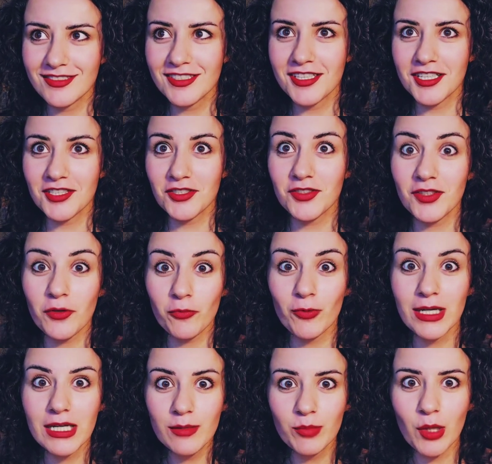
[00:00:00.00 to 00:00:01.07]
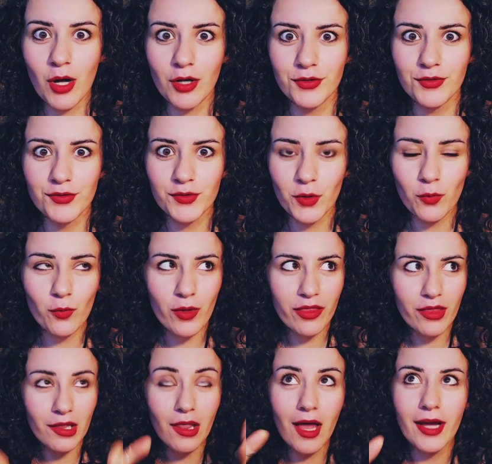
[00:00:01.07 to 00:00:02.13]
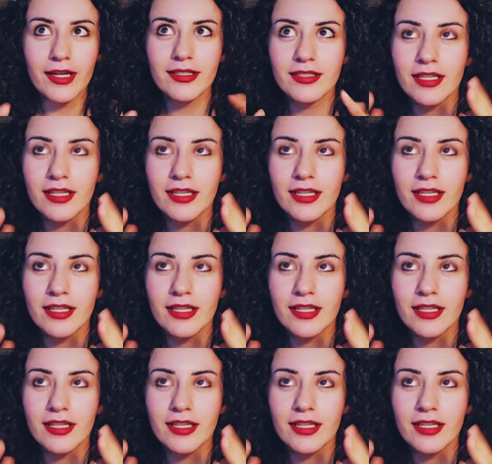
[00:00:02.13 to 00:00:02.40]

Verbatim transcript: She's a really blonde, so with the light,